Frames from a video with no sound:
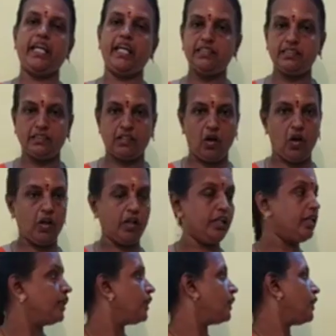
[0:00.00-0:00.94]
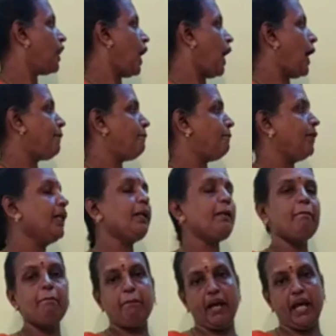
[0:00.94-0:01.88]
is called Upper
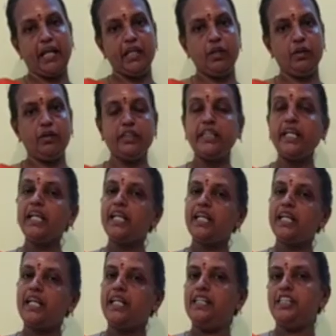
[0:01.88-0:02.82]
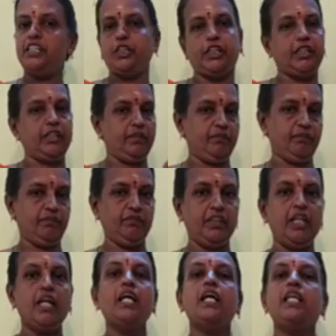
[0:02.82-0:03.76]
Paleolithic culture.
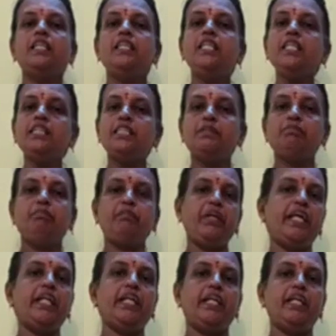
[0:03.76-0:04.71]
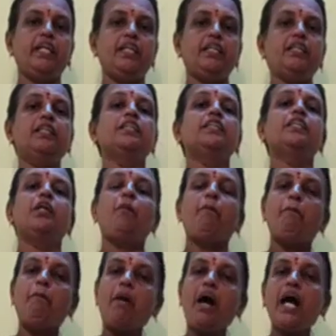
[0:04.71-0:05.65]
This period is
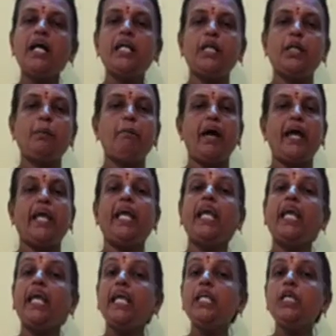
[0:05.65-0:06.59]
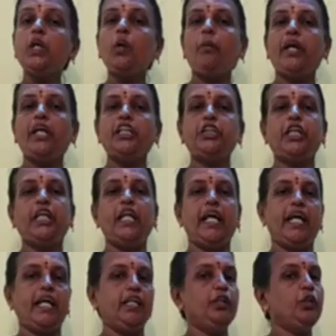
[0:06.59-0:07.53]
marked by innovation
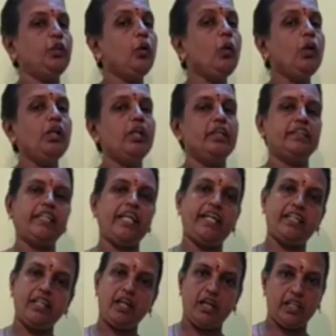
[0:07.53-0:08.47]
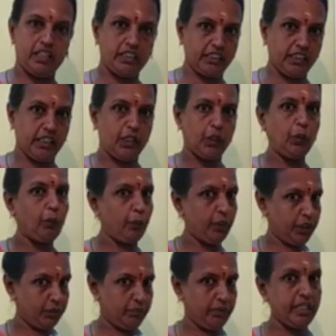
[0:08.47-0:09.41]
in tool technology,
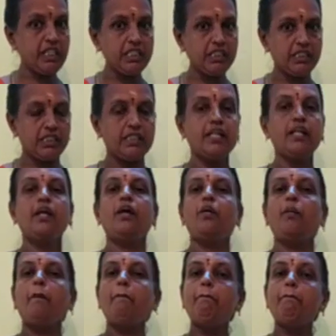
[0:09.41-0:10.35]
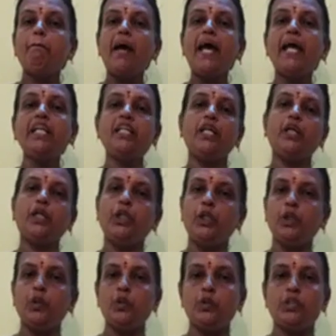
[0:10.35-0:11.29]
which means man
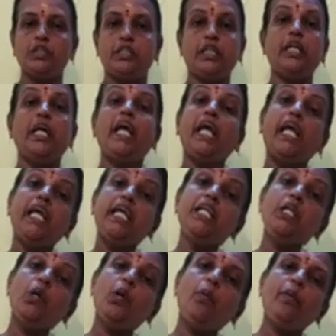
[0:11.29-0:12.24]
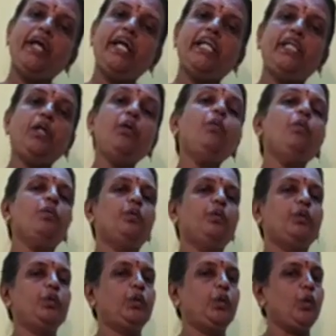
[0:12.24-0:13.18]
used innovative
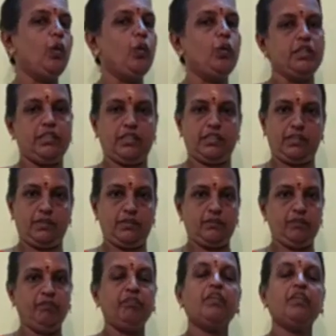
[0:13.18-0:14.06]
tools.